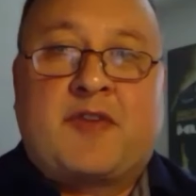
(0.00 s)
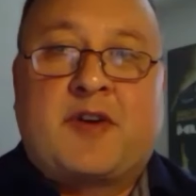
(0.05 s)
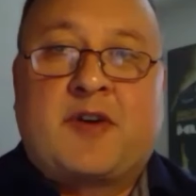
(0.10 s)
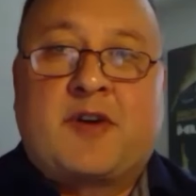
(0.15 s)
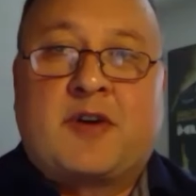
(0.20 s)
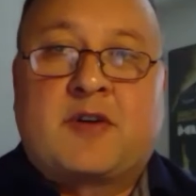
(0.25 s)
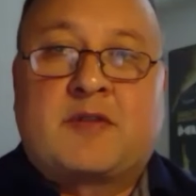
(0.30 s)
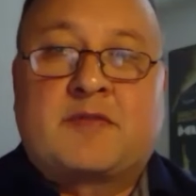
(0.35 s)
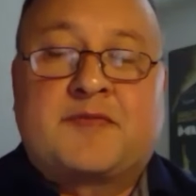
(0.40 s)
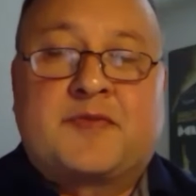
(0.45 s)

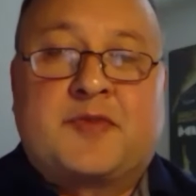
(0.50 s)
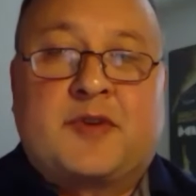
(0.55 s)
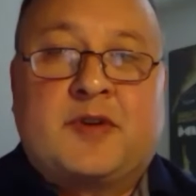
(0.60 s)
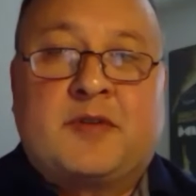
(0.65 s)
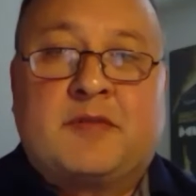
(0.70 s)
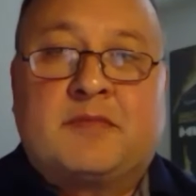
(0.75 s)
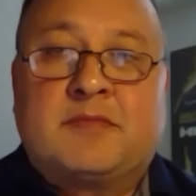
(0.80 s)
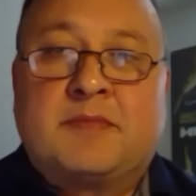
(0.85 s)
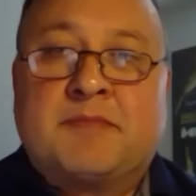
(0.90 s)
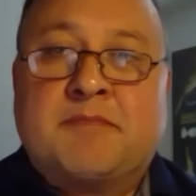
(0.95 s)
heard
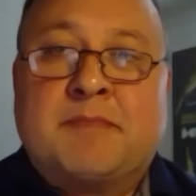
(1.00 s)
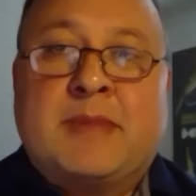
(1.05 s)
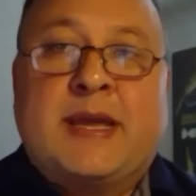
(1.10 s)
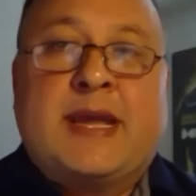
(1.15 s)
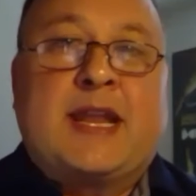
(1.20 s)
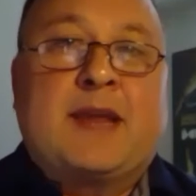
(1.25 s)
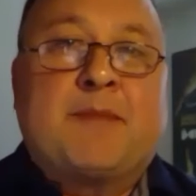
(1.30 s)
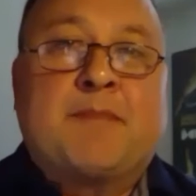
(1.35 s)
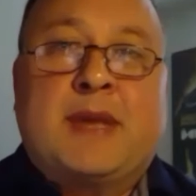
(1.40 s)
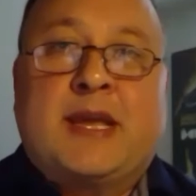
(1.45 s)
from
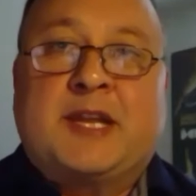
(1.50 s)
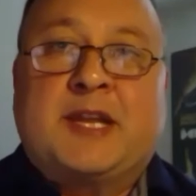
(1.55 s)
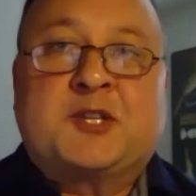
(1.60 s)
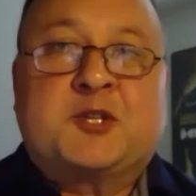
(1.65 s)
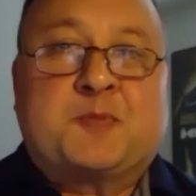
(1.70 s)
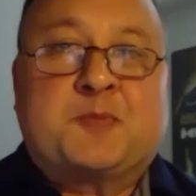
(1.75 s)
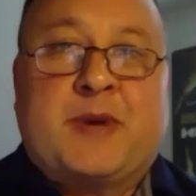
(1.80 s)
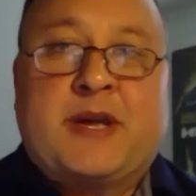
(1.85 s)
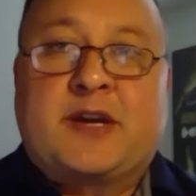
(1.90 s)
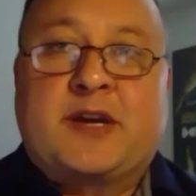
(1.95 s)
many
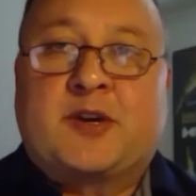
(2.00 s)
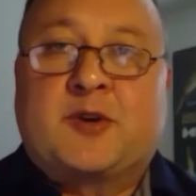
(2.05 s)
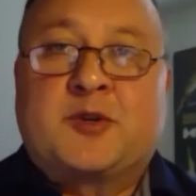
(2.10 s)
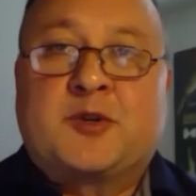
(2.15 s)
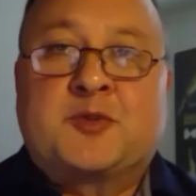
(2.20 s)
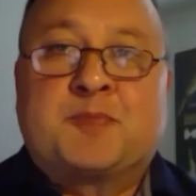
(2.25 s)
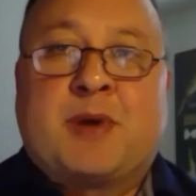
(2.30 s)
speakers,